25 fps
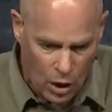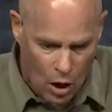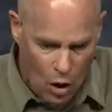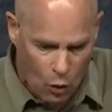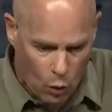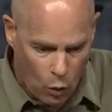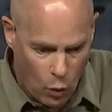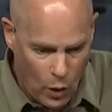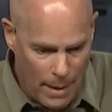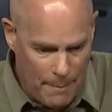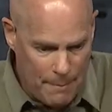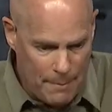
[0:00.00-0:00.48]

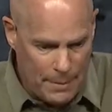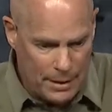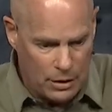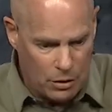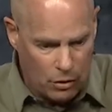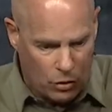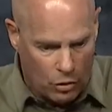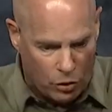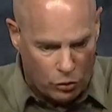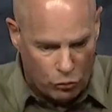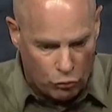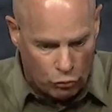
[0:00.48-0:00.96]
women or
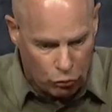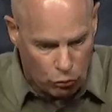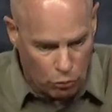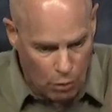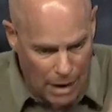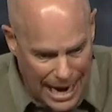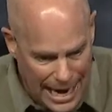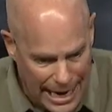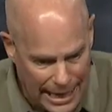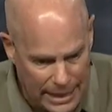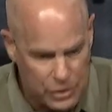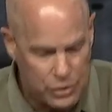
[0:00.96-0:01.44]
on
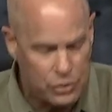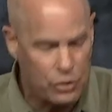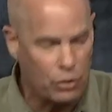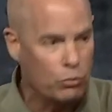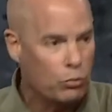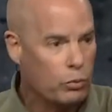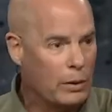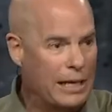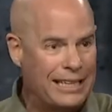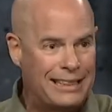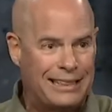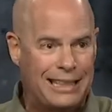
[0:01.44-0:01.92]
race or
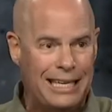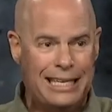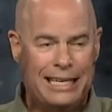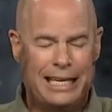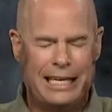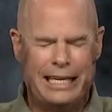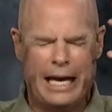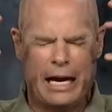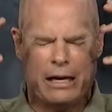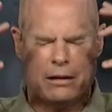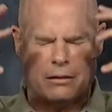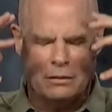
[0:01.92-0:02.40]
rethinking
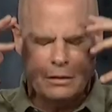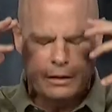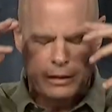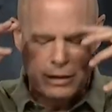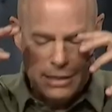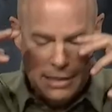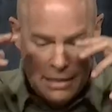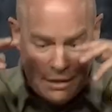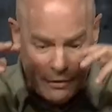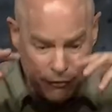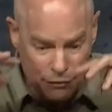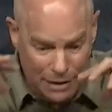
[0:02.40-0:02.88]
how to
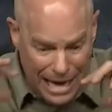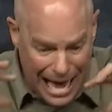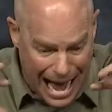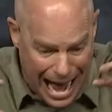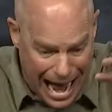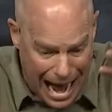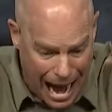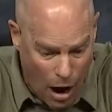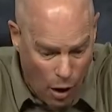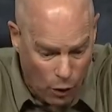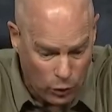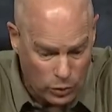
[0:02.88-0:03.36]
live
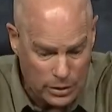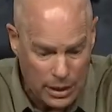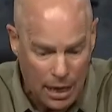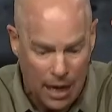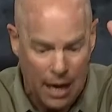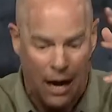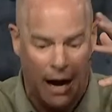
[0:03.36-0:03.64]
out